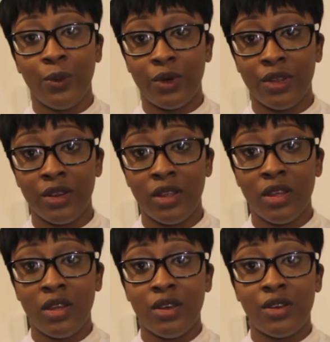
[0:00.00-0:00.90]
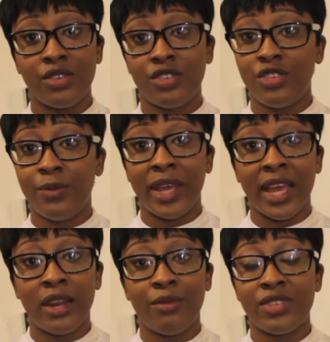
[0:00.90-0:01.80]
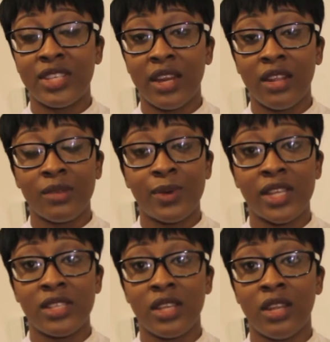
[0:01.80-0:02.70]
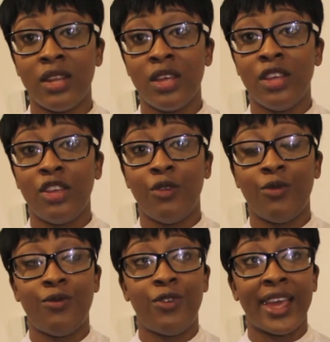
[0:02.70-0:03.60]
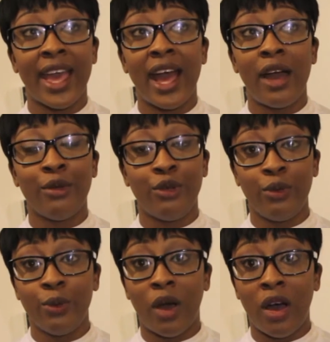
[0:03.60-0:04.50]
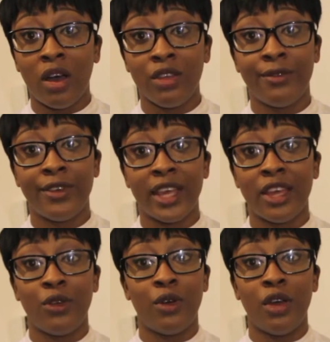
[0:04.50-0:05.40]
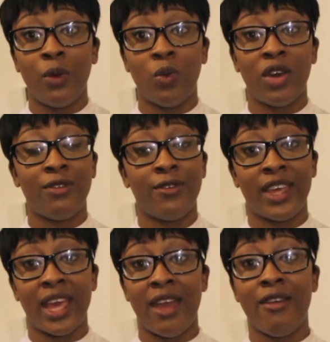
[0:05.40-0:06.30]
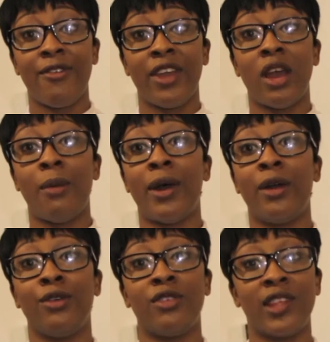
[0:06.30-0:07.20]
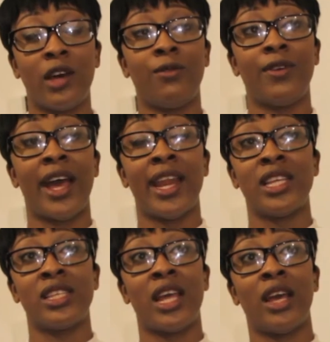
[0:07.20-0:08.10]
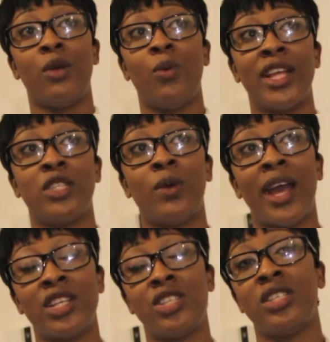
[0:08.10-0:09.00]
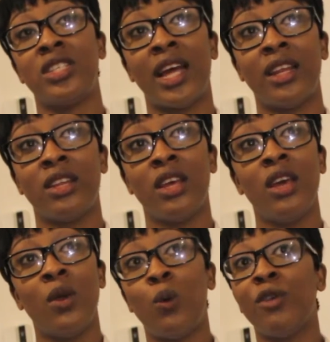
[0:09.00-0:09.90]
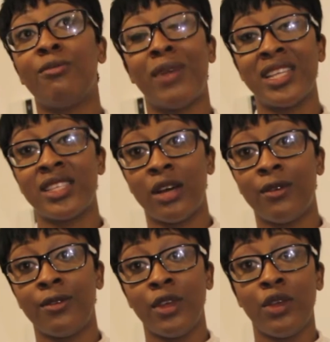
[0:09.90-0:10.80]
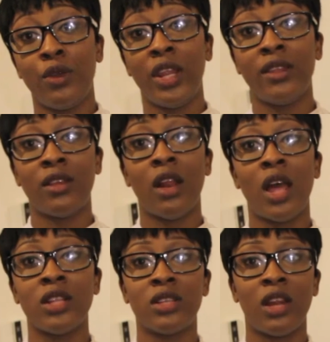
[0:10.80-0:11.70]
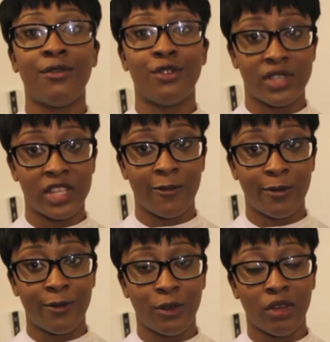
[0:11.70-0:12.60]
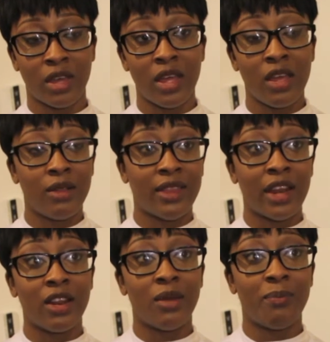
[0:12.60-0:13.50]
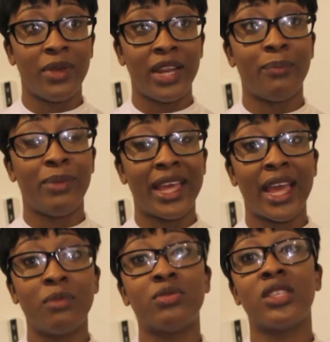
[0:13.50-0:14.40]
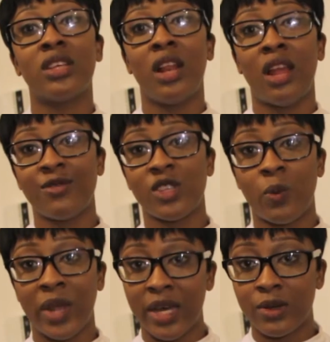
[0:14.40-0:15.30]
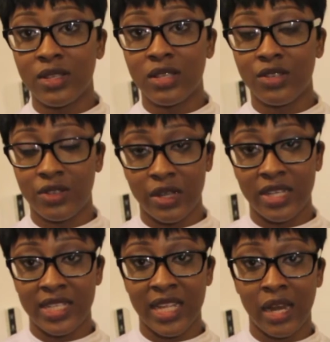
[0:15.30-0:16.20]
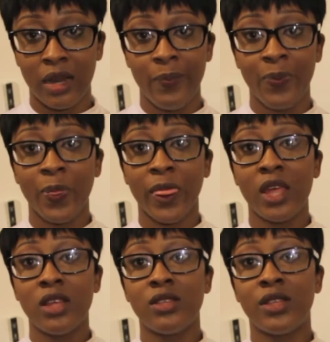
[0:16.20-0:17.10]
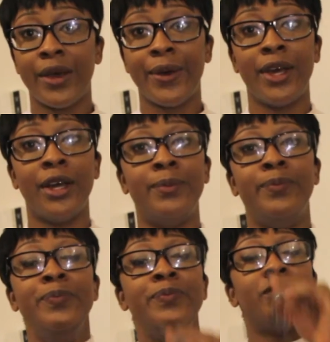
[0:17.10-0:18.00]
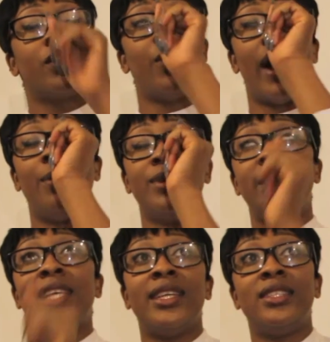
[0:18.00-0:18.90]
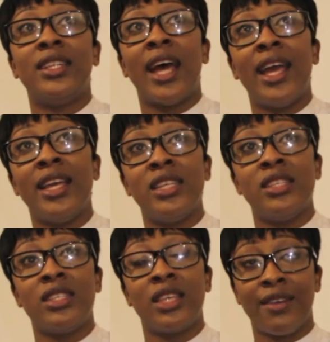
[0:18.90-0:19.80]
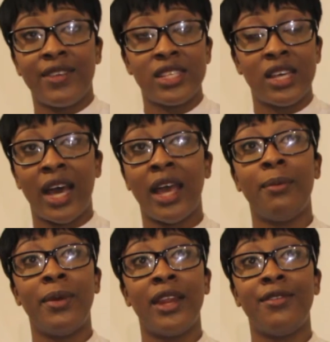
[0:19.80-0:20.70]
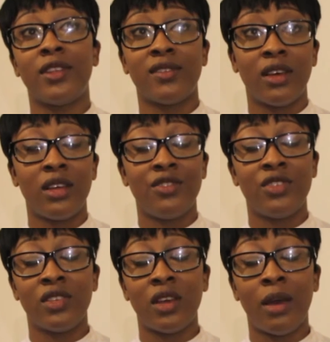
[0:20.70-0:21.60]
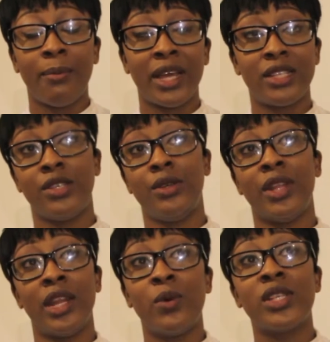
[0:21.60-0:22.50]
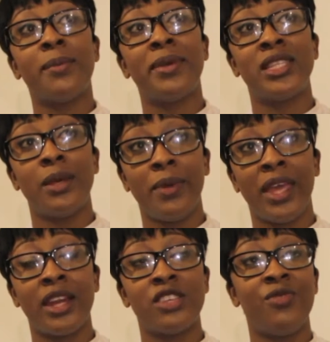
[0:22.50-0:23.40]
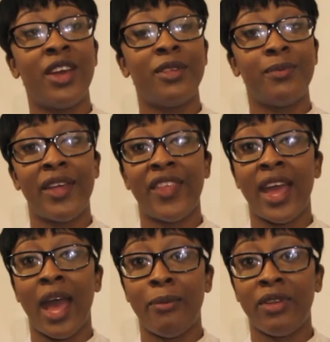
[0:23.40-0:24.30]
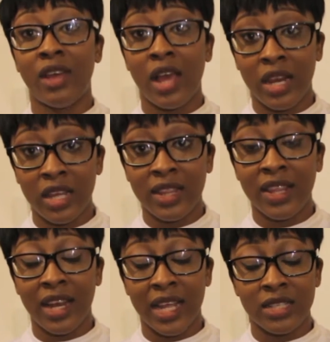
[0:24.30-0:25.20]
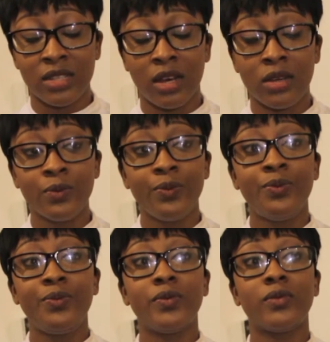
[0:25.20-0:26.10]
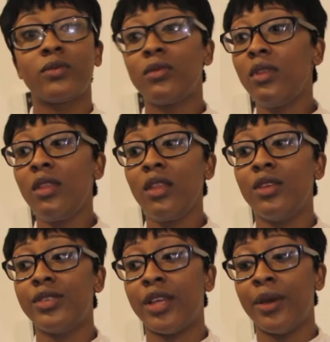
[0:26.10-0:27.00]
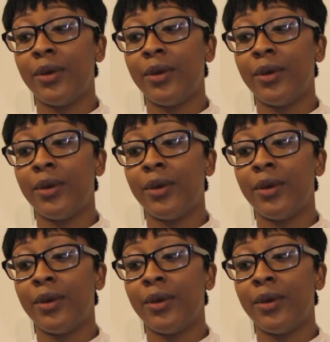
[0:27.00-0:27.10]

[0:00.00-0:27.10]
you want, because you may end up resenting the person. You forget how you are, you forget your own worth, you forget everything about yourself, and it's like, where do I actually stand with myself? You need to learn to love yourself before you then be able to love someone else. Do you understand? So what I would say to that is, give it time, and if she doesn't come back to you, then it wasn't meant to be, and it's better that it happened earlier than later. So